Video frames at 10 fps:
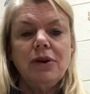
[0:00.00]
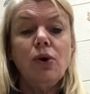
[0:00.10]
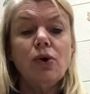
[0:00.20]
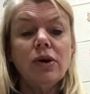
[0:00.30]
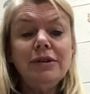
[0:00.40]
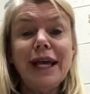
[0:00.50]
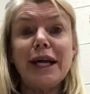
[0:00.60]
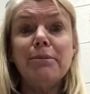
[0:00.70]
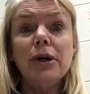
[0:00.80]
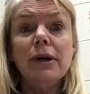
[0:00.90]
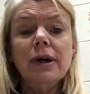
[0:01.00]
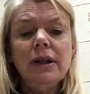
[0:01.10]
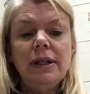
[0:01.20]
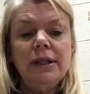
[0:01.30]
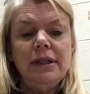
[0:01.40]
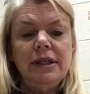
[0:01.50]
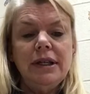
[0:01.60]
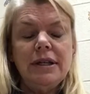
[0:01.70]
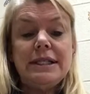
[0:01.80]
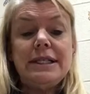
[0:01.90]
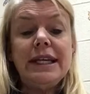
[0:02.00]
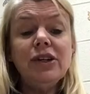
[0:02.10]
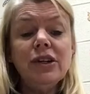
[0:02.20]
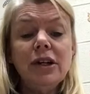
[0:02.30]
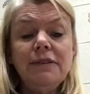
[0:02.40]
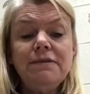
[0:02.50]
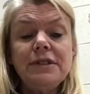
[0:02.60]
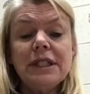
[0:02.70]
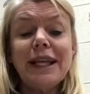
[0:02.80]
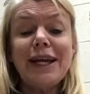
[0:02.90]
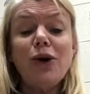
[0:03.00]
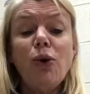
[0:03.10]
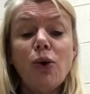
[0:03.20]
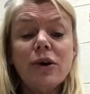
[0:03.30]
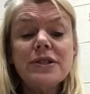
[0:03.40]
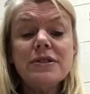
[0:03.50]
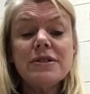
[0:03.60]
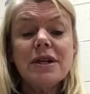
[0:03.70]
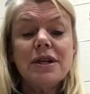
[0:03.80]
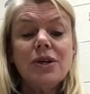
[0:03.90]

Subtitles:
Horn like a bull? Single-hoofed like a horse?